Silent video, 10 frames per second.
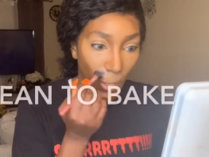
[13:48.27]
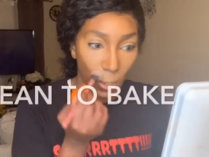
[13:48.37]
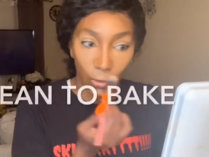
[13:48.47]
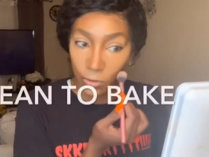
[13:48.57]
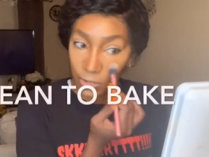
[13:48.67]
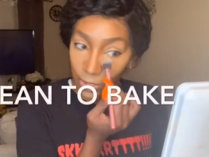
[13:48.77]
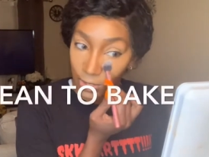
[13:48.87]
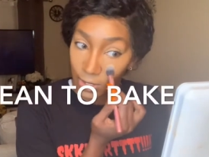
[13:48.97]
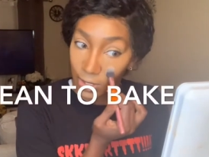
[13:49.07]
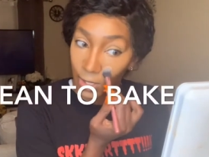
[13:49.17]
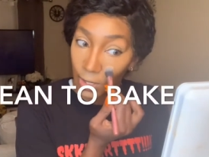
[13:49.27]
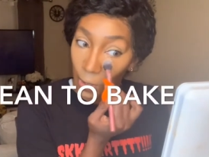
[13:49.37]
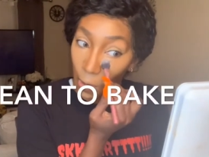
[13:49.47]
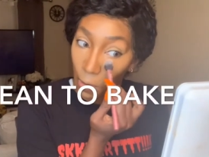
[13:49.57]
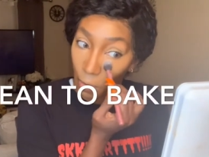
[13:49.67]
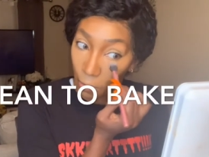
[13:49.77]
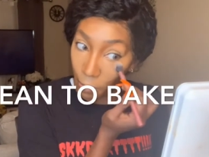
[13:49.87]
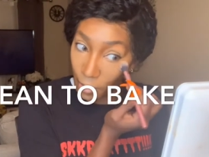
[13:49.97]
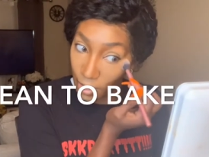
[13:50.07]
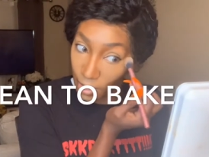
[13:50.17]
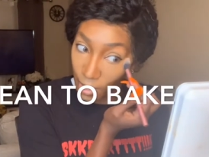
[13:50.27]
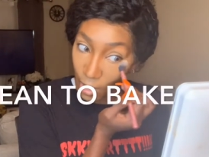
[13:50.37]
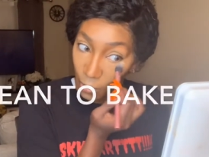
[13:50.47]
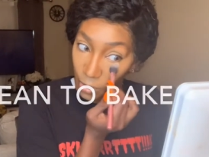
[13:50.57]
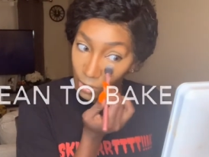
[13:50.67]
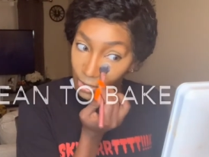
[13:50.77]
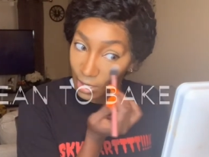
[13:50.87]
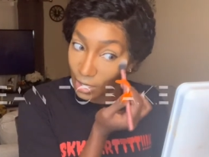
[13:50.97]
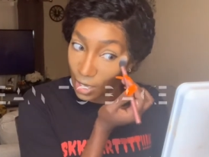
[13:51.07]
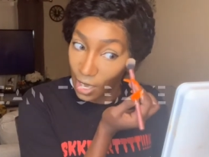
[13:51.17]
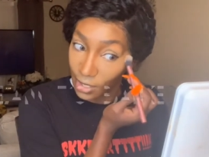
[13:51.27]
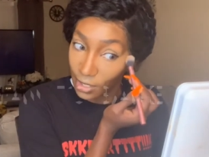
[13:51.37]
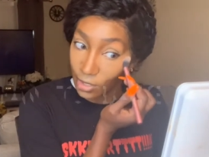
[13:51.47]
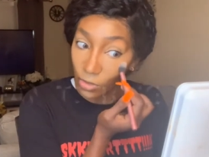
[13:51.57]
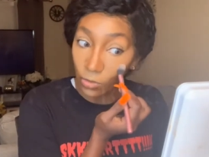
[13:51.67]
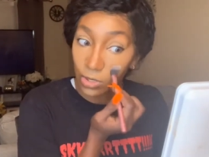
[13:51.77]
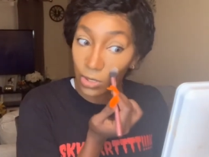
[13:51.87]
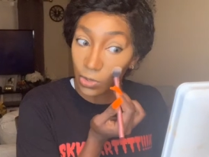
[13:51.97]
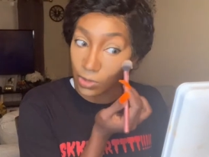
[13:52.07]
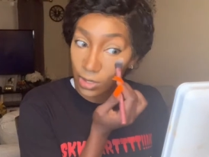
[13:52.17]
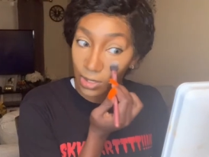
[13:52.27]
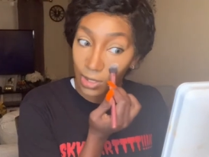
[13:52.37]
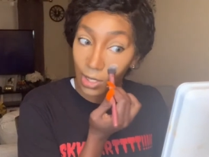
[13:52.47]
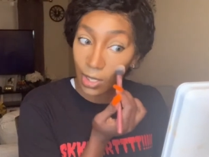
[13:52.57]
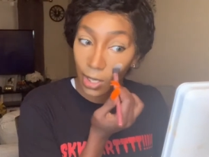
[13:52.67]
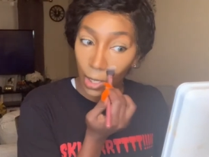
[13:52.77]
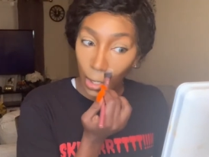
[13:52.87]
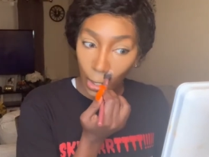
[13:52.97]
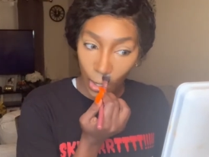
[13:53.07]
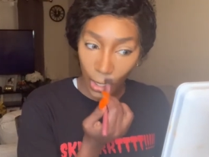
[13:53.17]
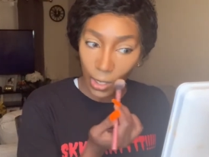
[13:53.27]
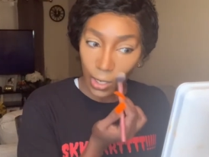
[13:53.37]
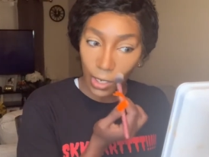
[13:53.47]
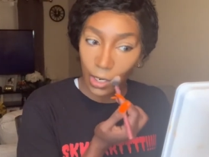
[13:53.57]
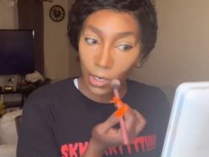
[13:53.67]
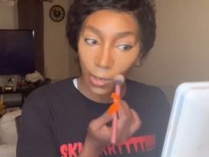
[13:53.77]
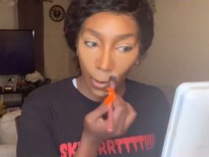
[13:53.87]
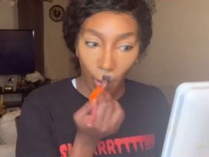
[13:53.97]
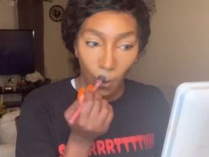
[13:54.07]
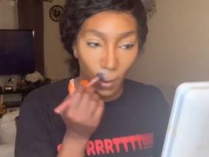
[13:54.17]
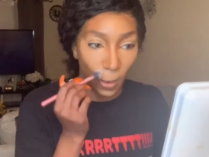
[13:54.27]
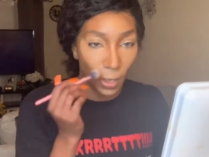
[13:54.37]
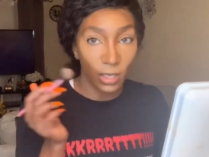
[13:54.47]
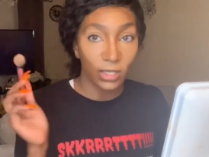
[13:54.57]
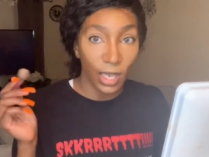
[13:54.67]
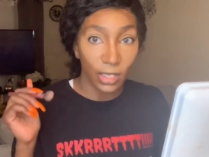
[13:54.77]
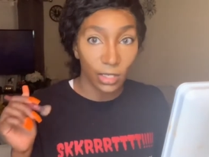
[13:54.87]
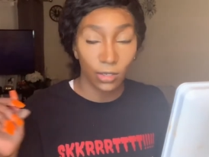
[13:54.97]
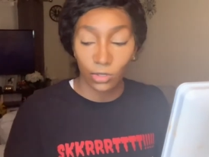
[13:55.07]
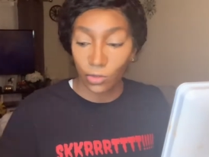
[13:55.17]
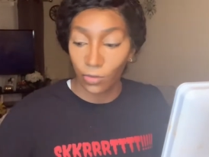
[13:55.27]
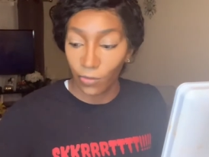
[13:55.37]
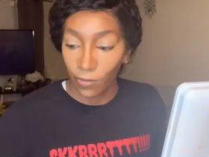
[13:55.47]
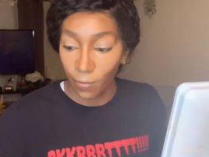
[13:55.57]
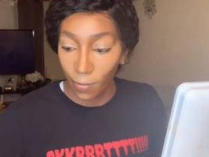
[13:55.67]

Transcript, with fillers: use this to set, but I will say I did used to use it to set, and it's actually the truth.